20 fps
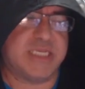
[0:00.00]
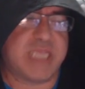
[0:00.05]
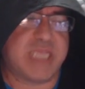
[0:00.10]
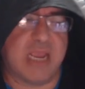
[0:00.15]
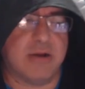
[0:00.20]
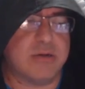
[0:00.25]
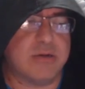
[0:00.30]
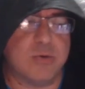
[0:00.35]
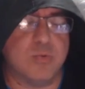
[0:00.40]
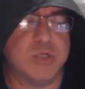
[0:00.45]

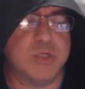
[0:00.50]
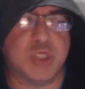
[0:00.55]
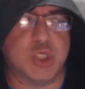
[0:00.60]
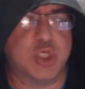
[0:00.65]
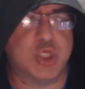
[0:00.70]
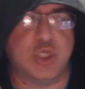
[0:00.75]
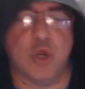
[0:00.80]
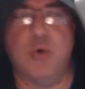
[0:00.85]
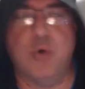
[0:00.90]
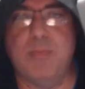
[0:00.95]
character was
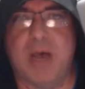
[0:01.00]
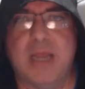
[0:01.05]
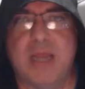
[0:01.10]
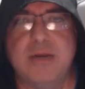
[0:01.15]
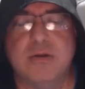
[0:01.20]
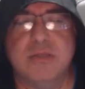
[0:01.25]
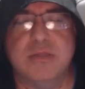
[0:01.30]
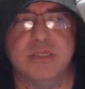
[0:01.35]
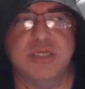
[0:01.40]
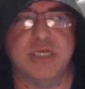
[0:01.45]
so
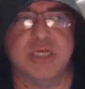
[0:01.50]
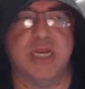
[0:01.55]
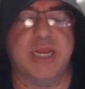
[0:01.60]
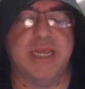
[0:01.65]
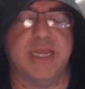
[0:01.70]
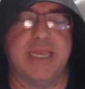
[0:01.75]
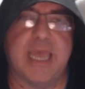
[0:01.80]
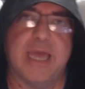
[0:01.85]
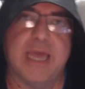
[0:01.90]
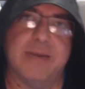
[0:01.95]
minor in the Jedi
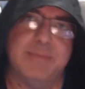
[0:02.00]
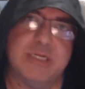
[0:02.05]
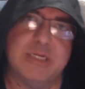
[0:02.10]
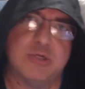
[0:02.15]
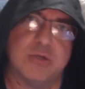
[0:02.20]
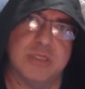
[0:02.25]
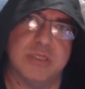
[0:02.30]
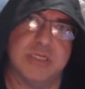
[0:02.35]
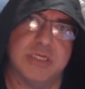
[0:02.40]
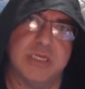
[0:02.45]
Academy
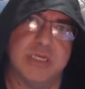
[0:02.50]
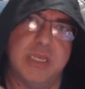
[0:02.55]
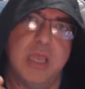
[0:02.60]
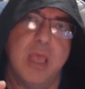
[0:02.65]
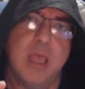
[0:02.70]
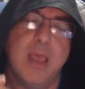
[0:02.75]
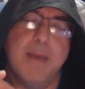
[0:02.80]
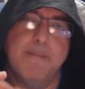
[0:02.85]
trilogy,